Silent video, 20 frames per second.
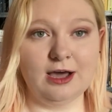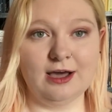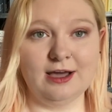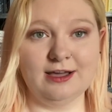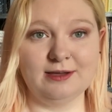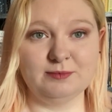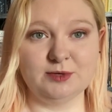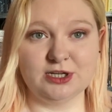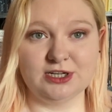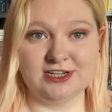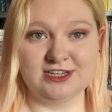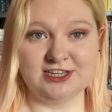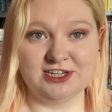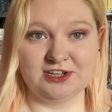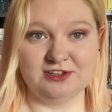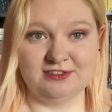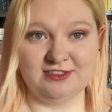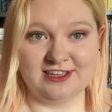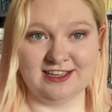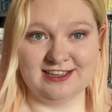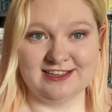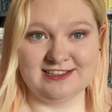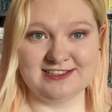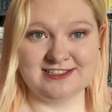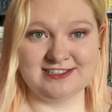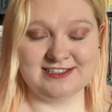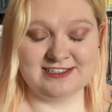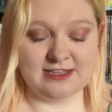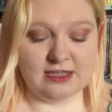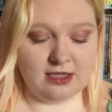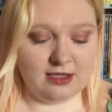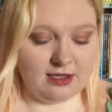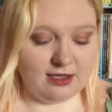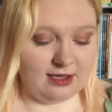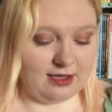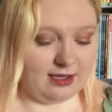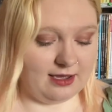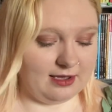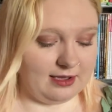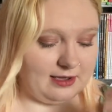I'm going to do this
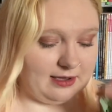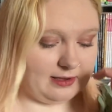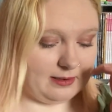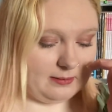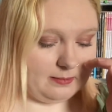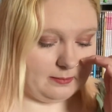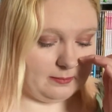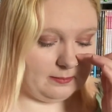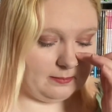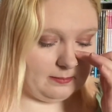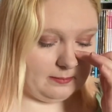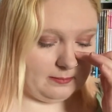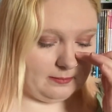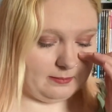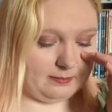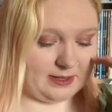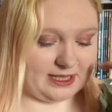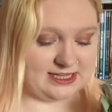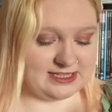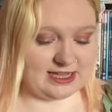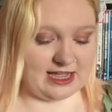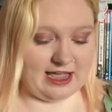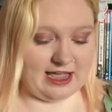um, because I